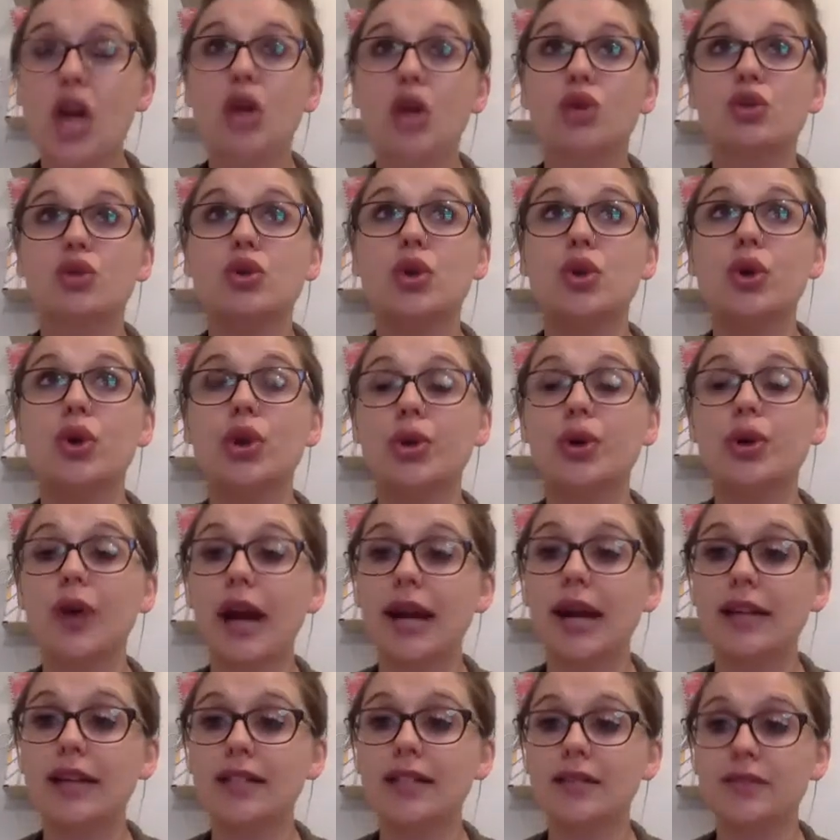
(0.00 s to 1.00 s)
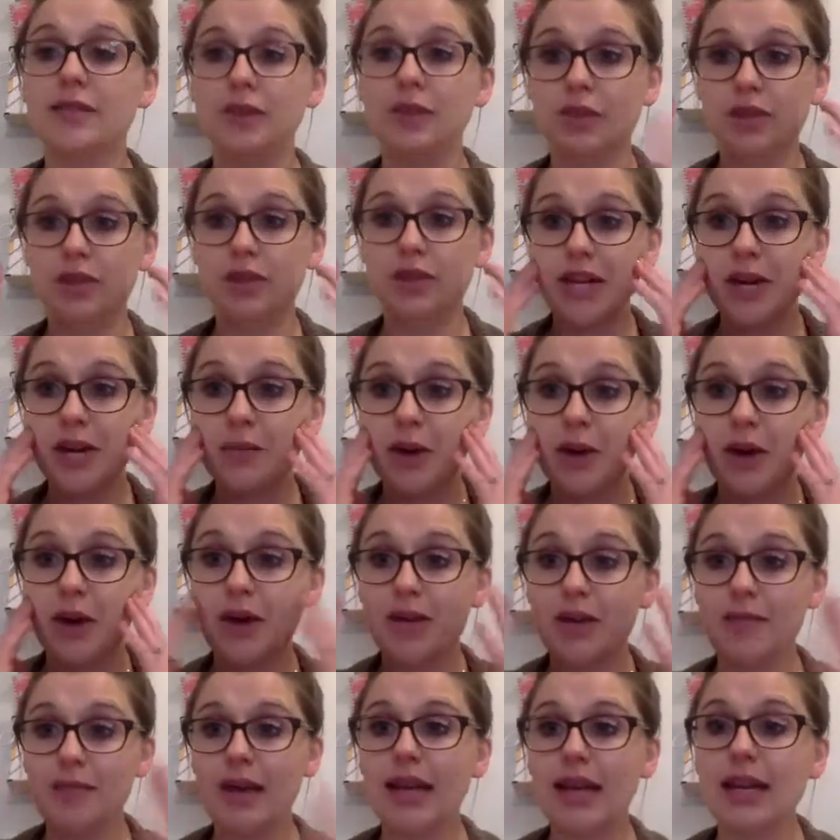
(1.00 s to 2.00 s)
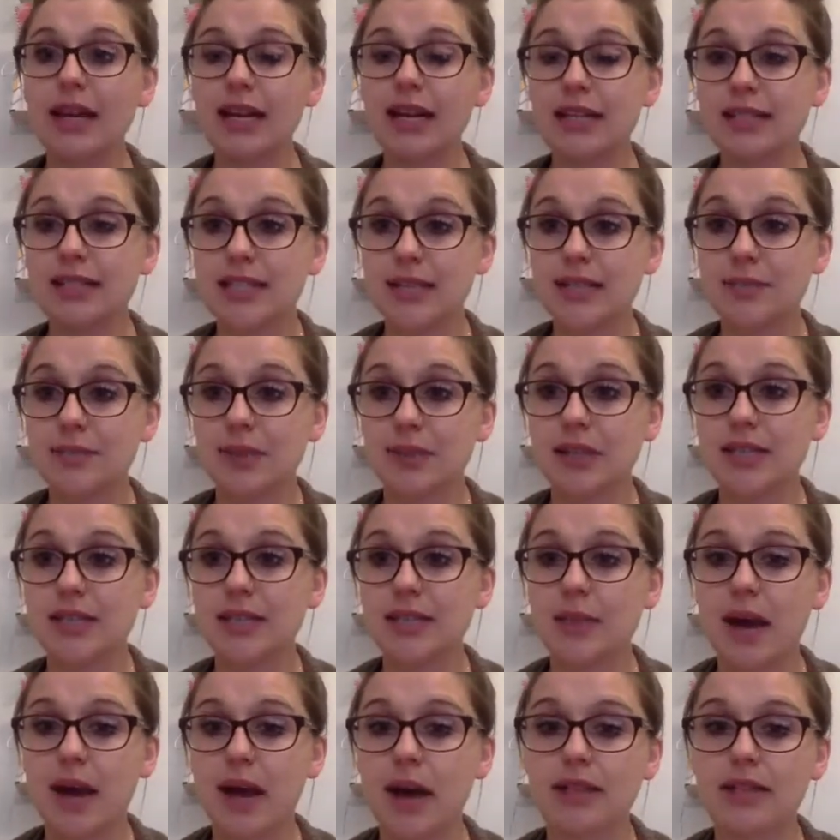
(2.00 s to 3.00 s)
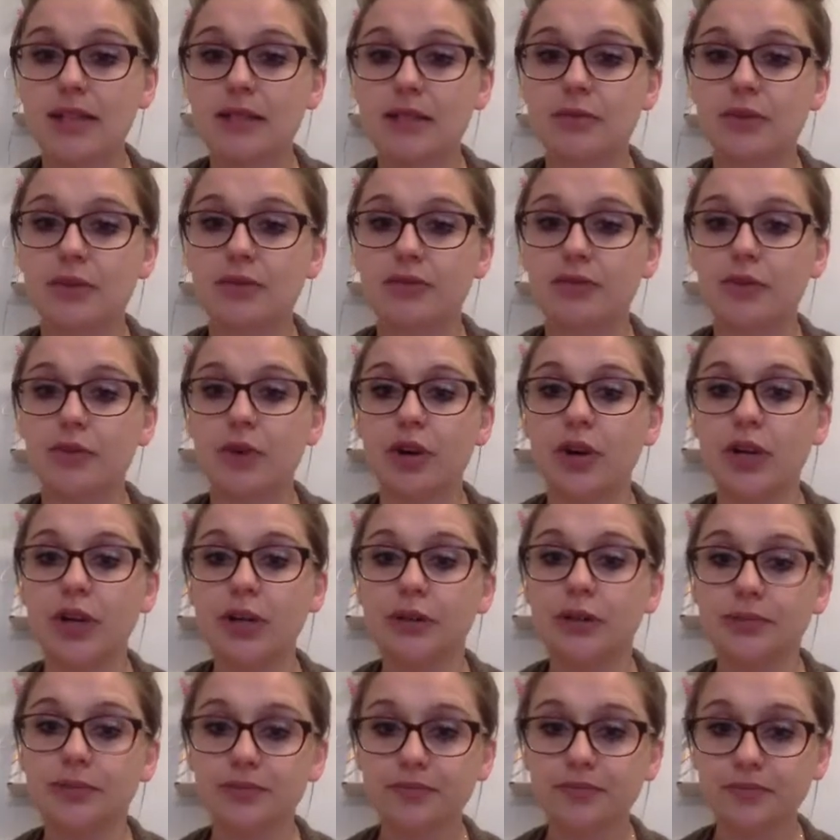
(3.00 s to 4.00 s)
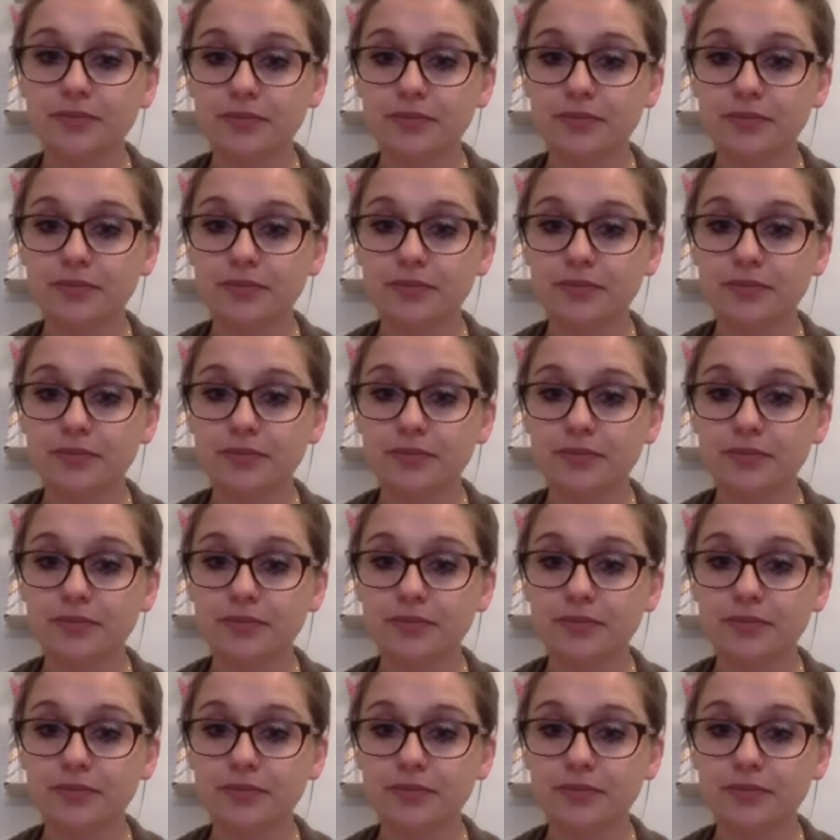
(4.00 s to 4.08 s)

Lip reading: So you guys, if you think about it, make it as simple as possible for you.